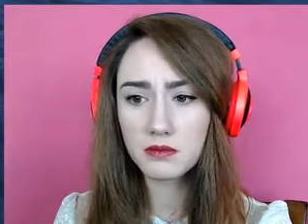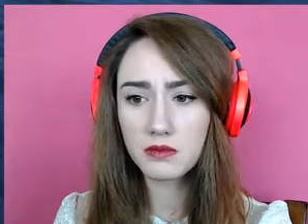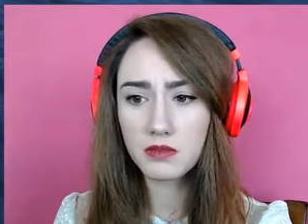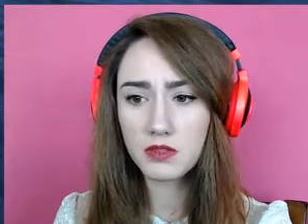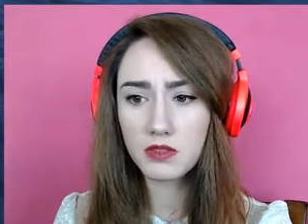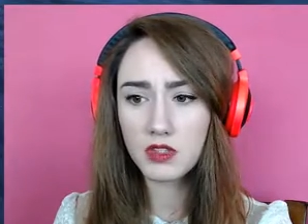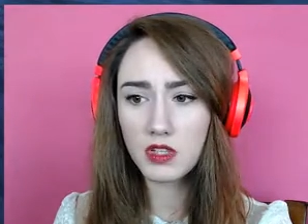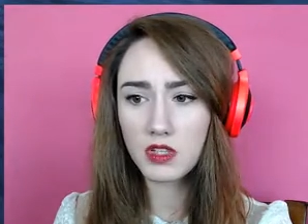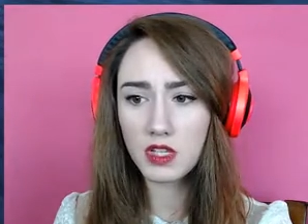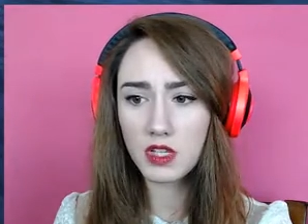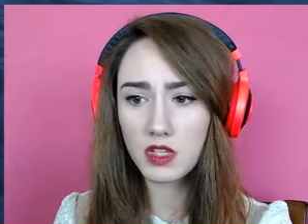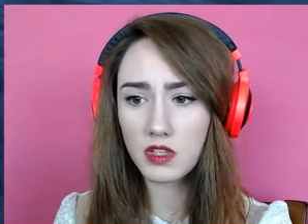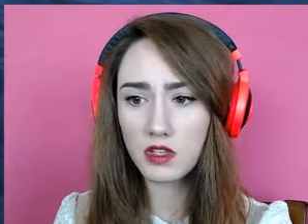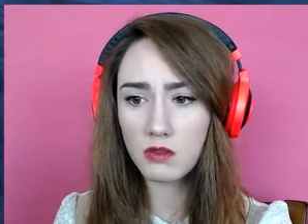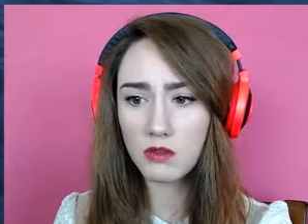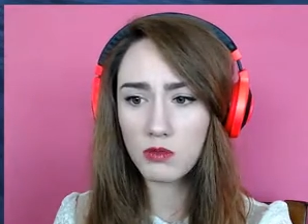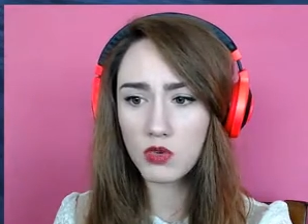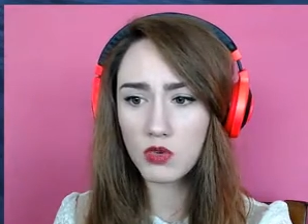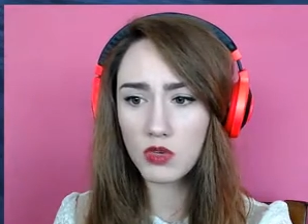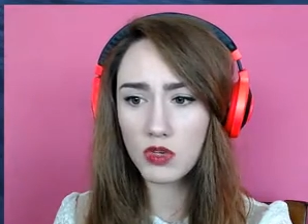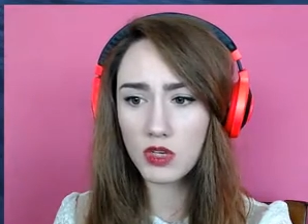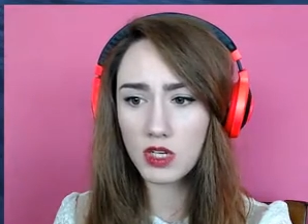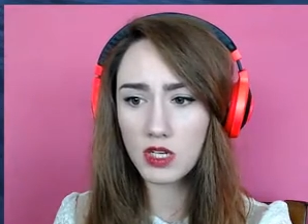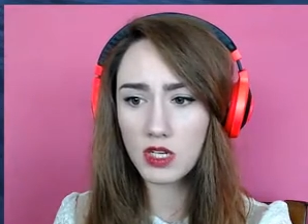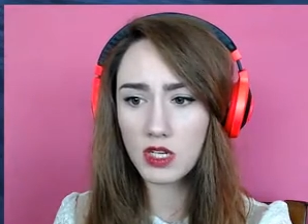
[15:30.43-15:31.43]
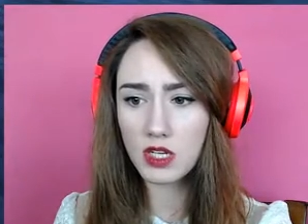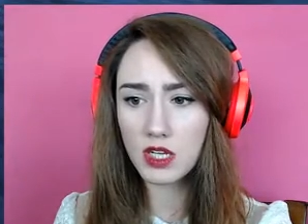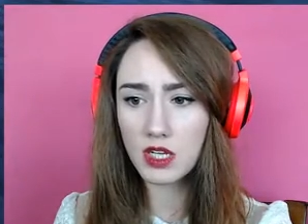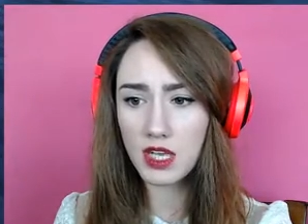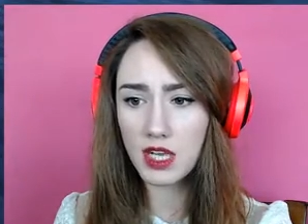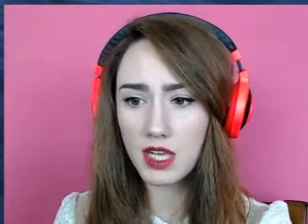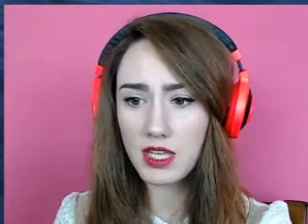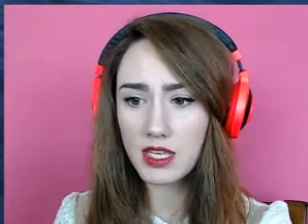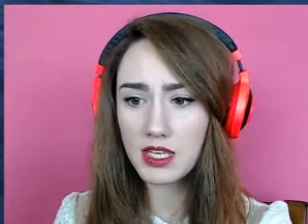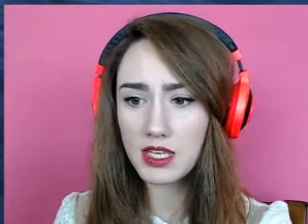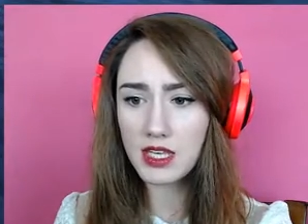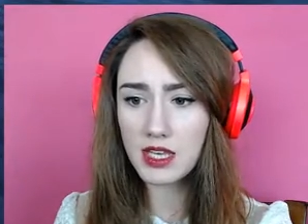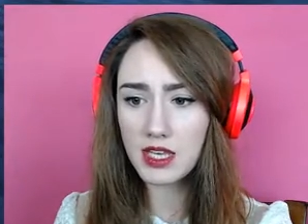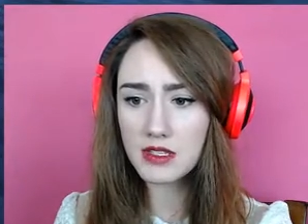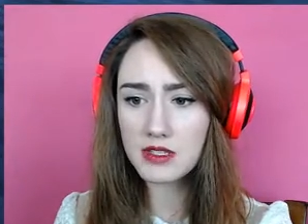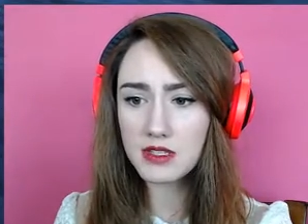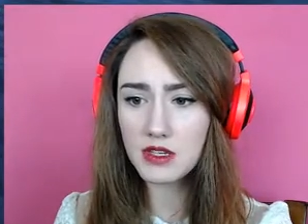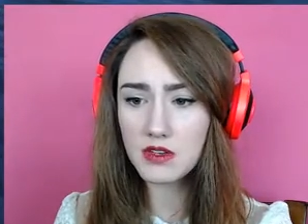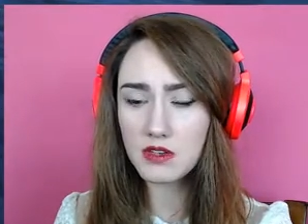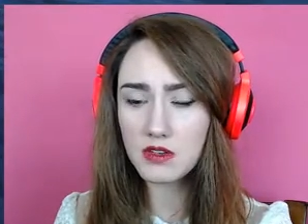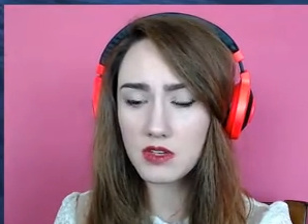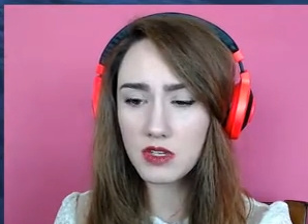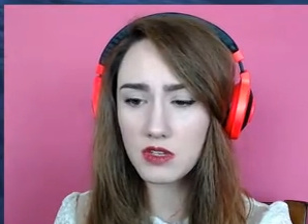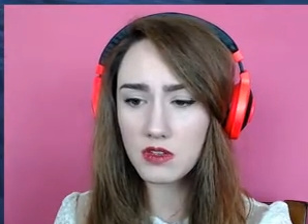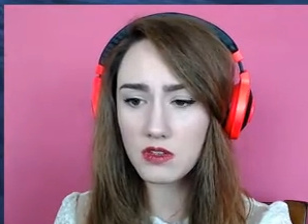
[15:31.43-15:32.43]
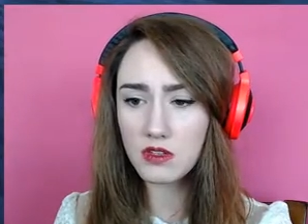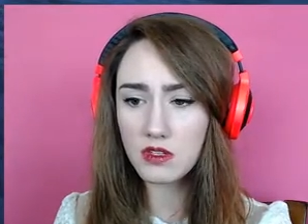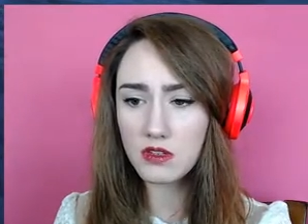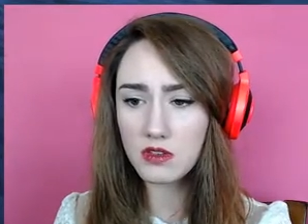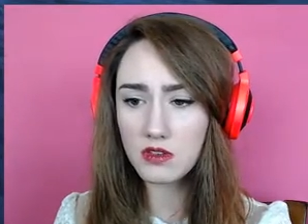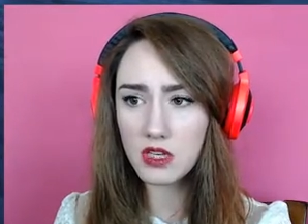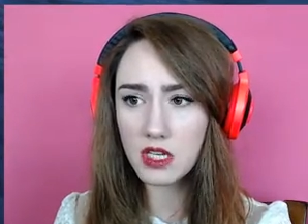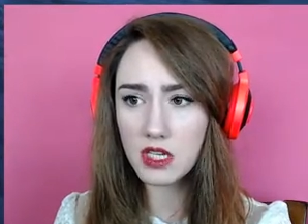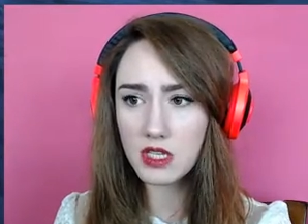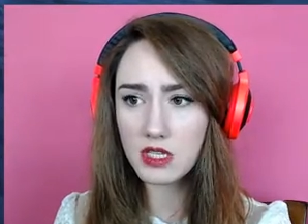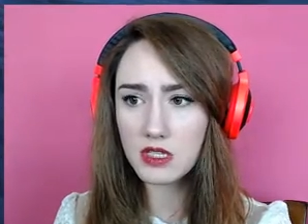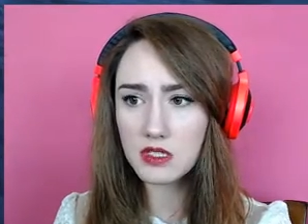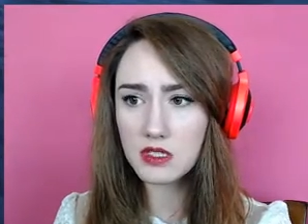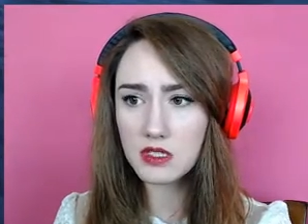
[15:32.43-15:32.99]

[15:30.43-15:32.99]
I guess I'll kill you guys.